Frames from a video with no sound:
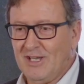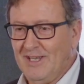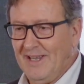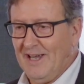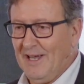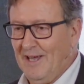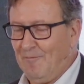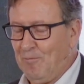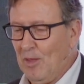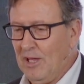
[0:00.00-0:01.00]
in
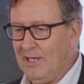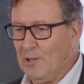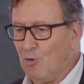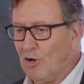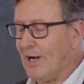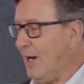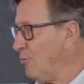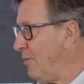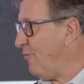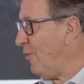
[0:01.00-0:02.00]
the word
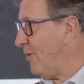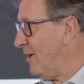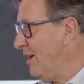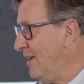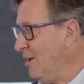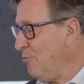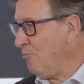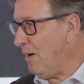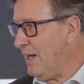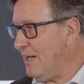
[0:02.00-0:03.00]
cloud before,
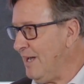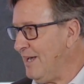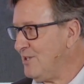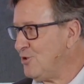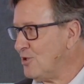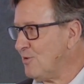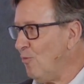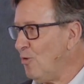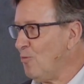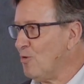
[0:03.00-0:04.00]
my choice of
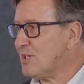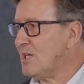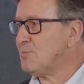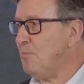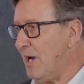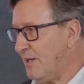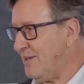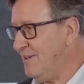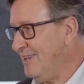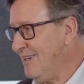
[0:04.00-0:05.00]
word was smart,
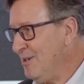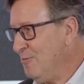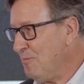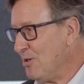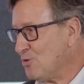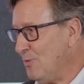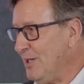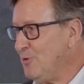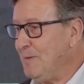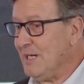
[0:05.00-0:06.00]
because we
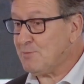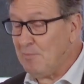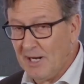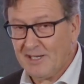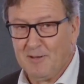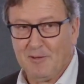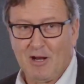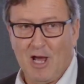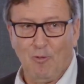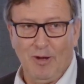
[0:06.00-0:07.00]
need to be smart about
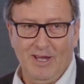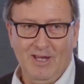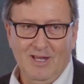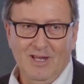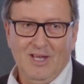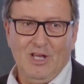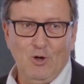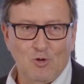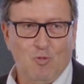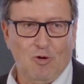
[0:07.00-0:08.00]
how we
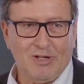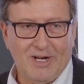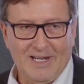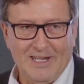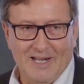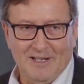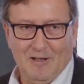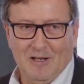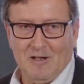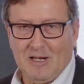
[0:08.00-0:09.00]
use water, and then